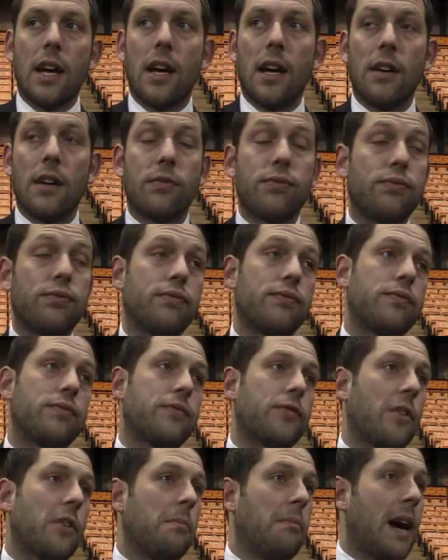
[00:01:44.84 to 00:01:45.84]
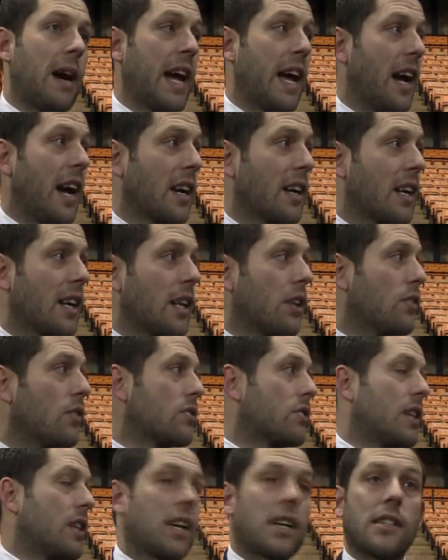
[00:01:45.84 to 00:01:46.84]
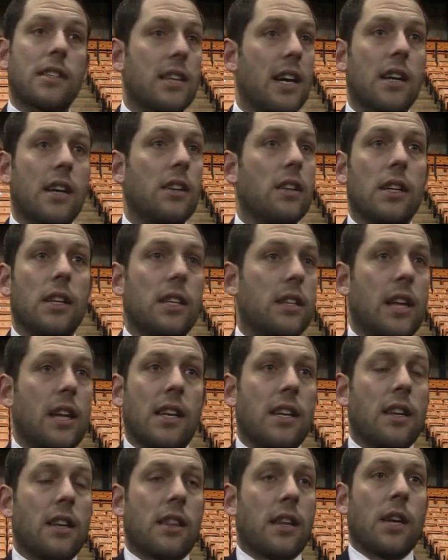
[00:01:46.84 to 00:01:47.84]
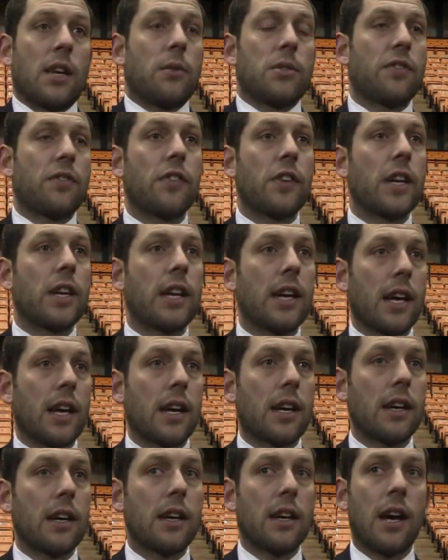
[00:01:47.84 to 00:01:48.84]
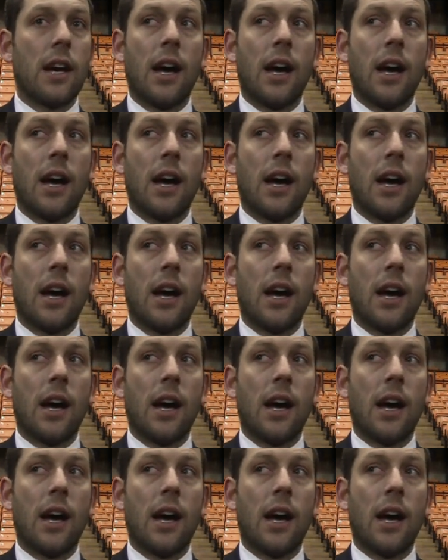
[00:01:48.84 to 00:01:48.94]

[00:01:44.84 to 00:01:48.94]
Uh, from my angle, it looked like a tackle. It, I didn't think it was a free kick.